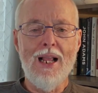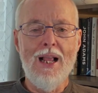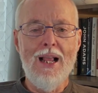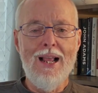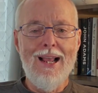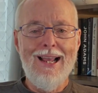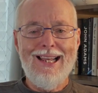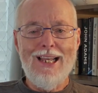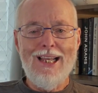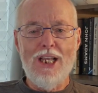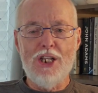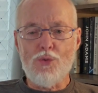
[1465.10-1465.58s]

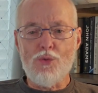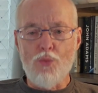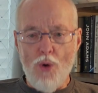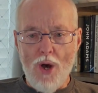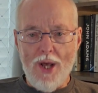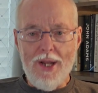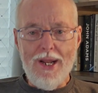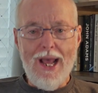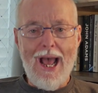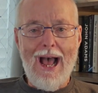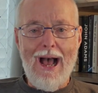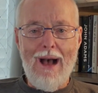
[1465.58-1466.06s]
is
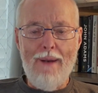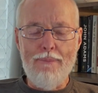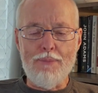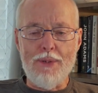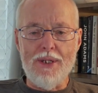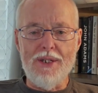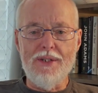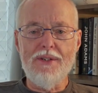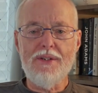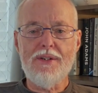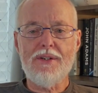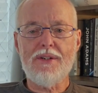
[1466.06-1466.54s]
what
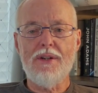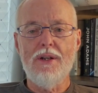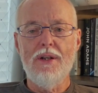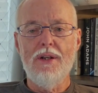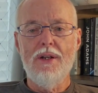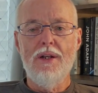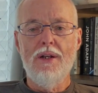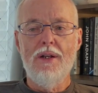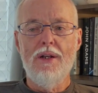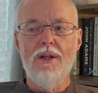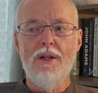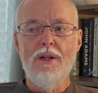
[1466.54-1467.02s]
happens
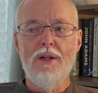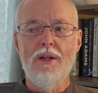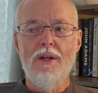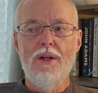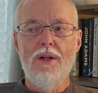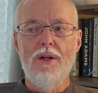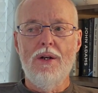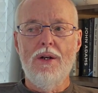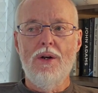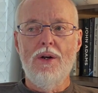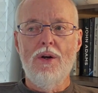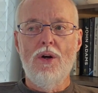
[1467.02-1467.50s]

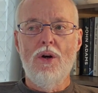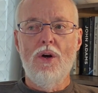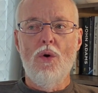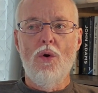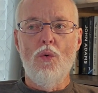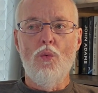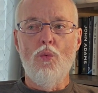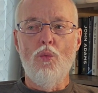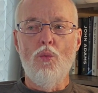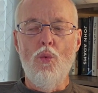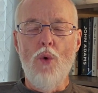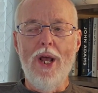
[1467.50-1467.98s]

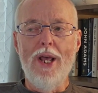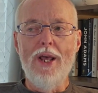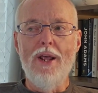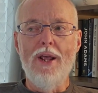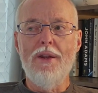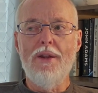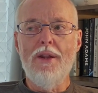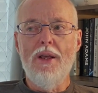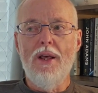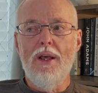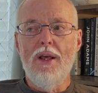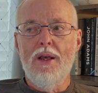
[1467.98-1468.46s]

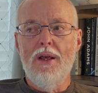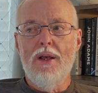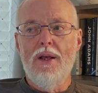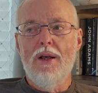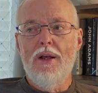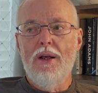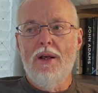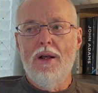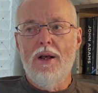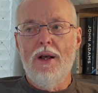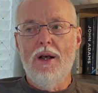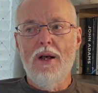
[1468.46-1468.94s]
when
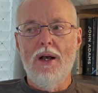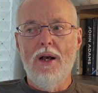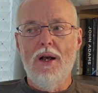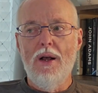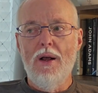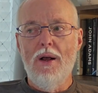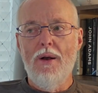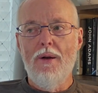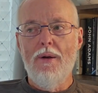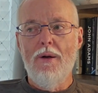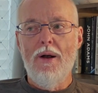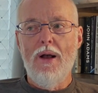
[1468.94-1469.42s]

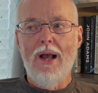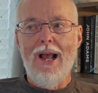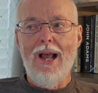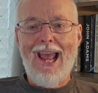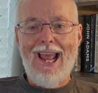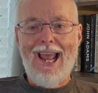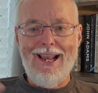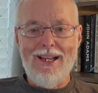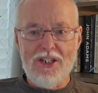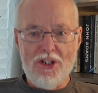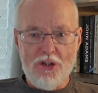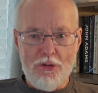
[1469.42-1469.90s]

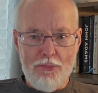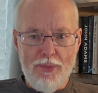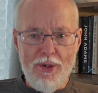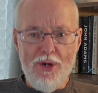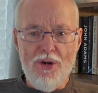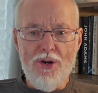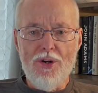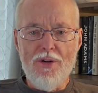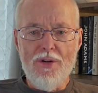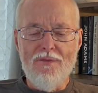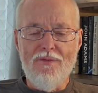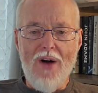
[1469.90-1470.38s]
a
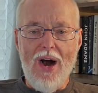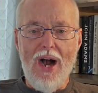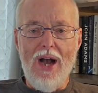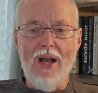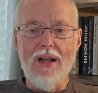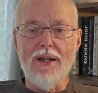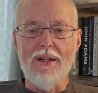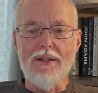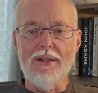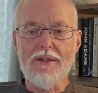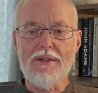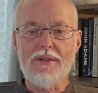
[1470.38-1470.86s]
spirit of
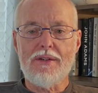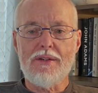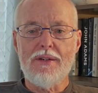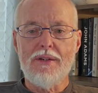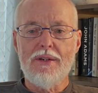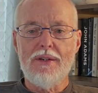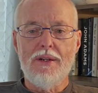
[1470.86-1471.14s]
violence.